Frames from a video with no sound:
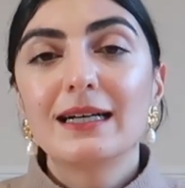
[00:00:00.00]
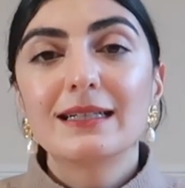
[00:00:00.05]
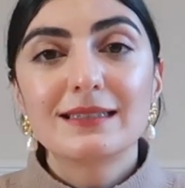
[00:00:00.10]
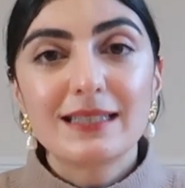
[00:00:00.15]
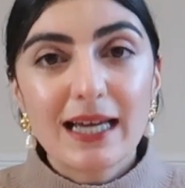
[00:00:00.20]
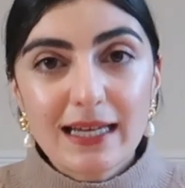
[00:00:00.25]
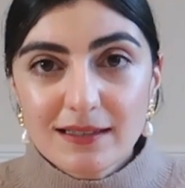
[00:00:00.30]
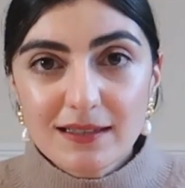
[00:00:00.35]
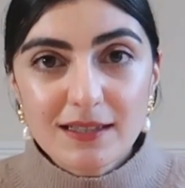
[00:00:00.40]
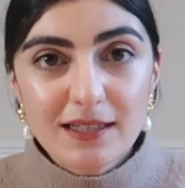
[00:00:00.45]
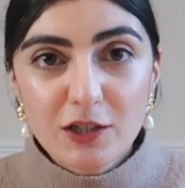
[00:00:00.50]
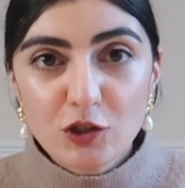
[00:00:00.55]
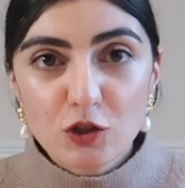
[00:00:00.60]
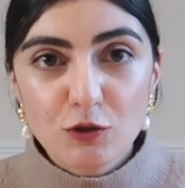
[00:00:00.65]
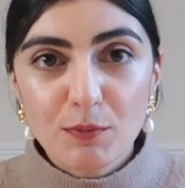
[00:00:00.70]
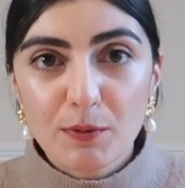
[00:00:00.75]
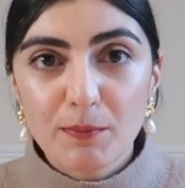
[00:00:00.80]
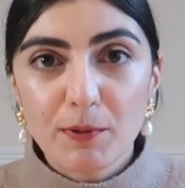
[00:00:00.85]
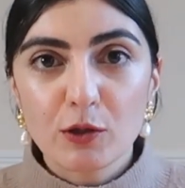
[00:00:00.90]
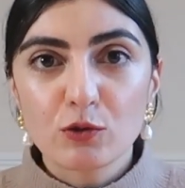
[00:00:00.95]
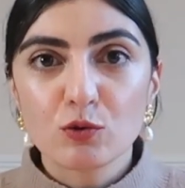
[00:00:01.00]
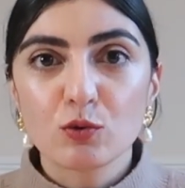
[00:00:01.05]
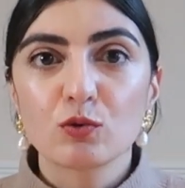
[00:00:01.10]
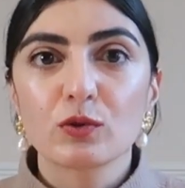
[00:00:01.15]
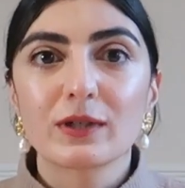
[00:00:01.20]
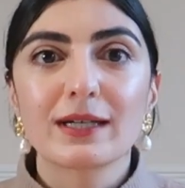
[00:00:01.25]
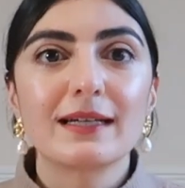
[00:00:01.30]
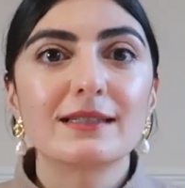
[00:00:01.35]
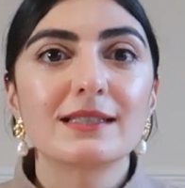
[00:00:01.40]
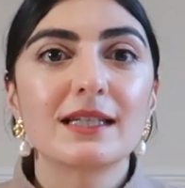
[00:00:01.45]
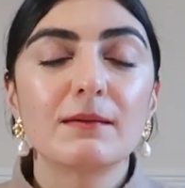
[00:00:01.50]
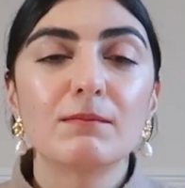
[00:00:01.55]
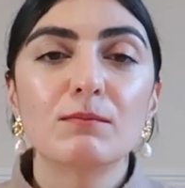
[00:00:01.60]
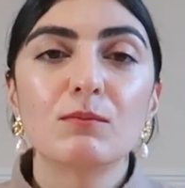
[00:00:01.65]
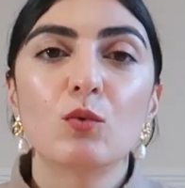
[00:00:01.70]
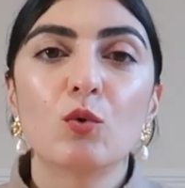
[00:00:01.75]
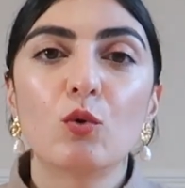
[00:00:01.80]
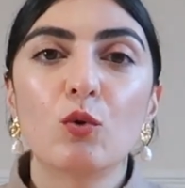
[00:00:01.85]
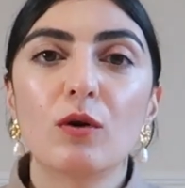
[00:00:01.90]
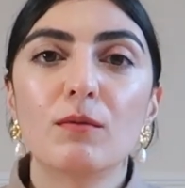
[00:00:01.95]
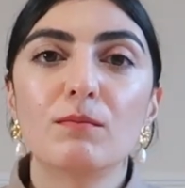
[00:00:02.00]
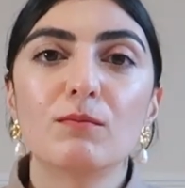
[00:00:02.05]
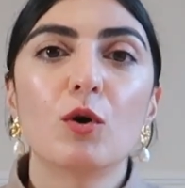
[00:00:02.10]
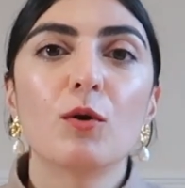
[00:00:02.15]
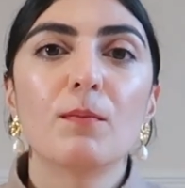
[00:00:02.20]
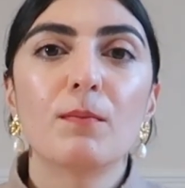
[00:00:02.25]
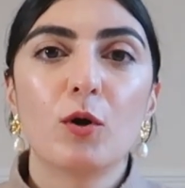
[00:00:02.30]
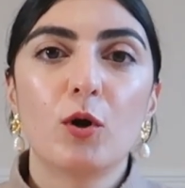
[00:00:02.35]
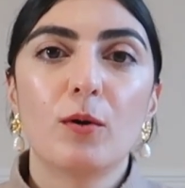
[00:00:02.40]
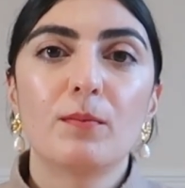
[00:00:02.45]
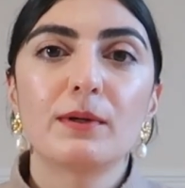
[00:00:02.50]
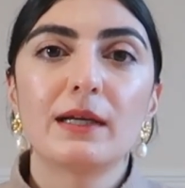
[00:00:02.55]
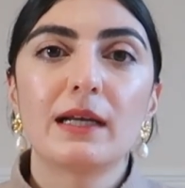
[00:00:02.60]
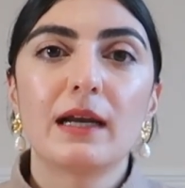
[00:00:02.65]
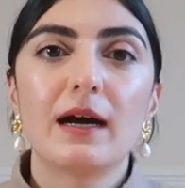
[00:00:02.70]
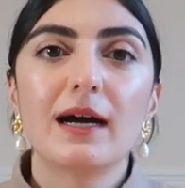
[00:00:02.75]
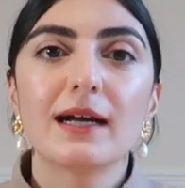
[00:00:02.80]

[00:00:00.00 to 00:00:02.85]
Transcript: Destination proposals are getting more and more popular.